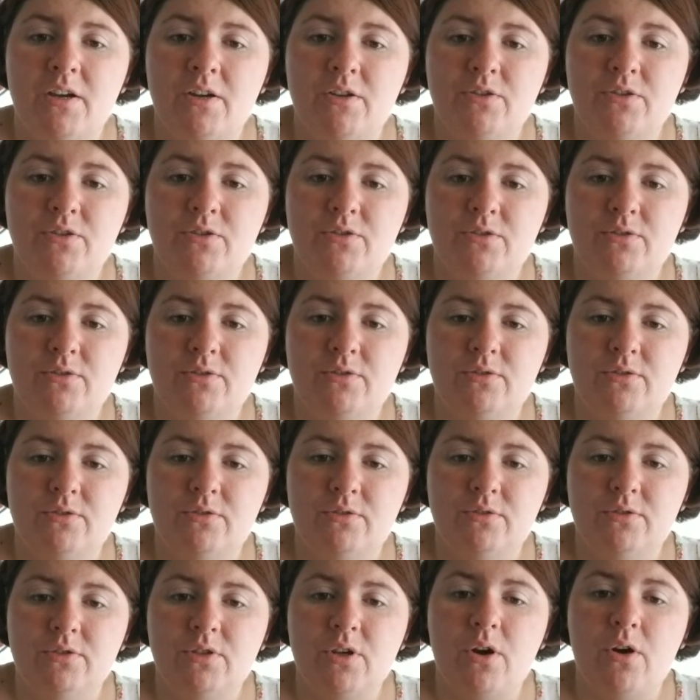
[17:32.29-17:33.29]

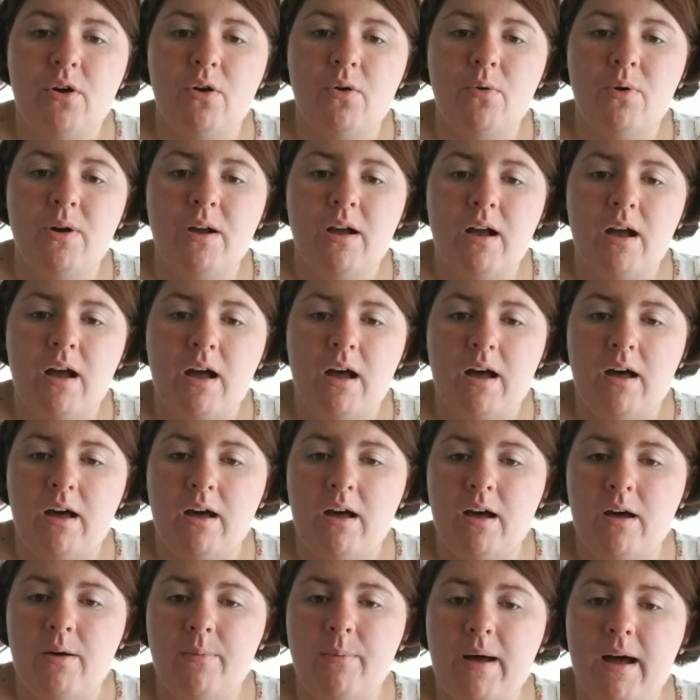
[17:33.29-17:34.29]
So
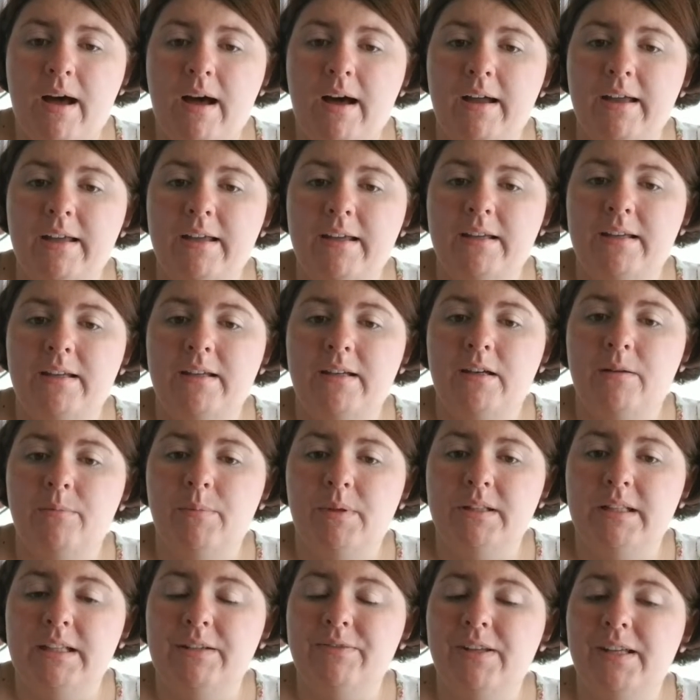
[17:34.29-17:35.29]
I
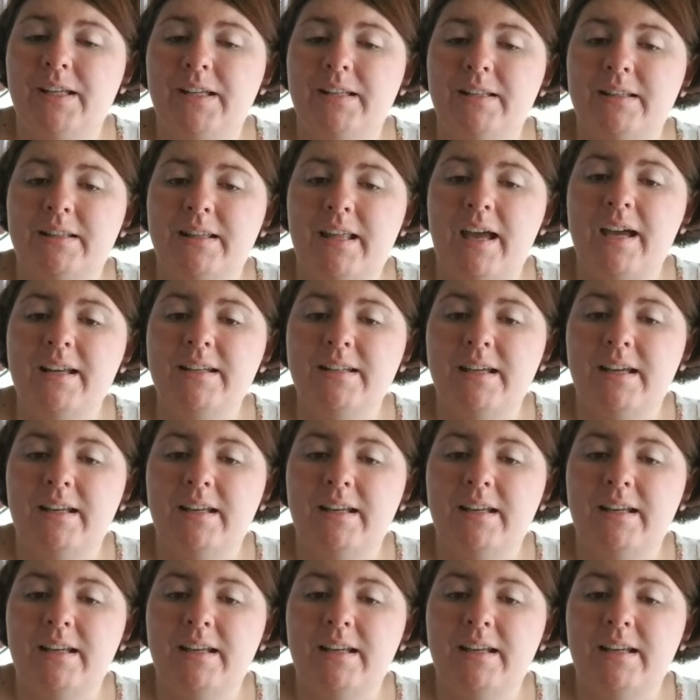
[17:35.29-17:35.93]
am leaving it at that,